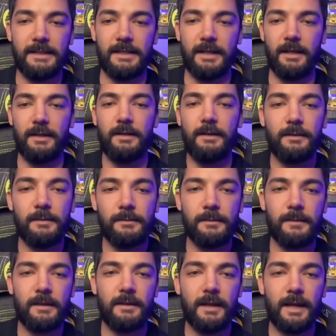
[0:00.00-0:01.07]
T R,
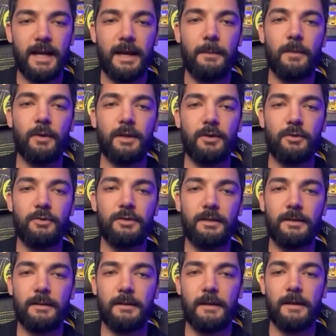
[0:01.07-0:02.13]
an app we use.
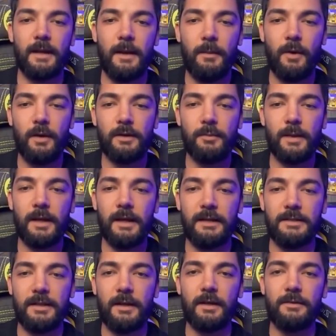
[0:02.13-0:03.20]
I'm going to
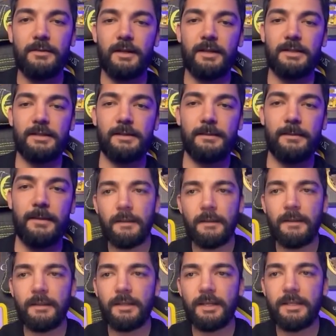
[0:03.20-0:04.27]
Binance T R, friends.
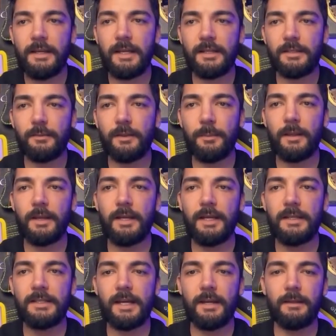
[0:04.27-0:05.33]
Yes, I entered my
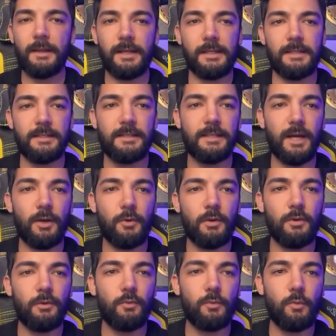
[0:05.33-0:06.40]
Binance app. Friends, now
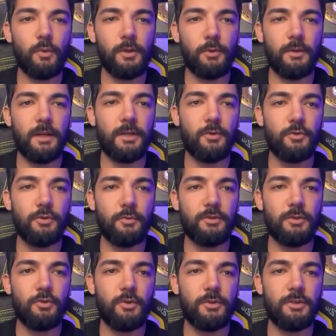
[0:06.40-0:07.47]
look, what will I do to
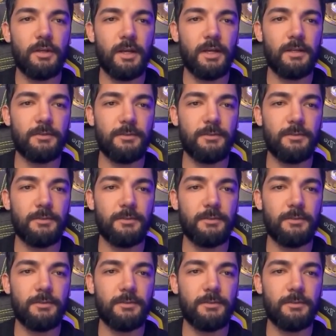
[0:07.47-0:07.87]
withdraw Solana